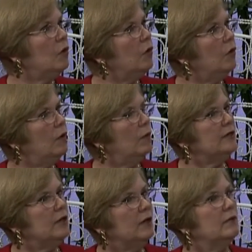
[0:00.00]
or we
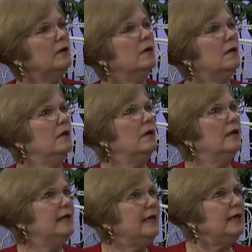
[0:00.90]
don't
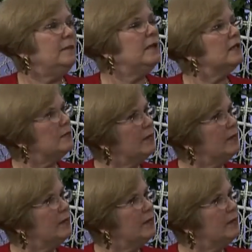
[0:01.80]
need, because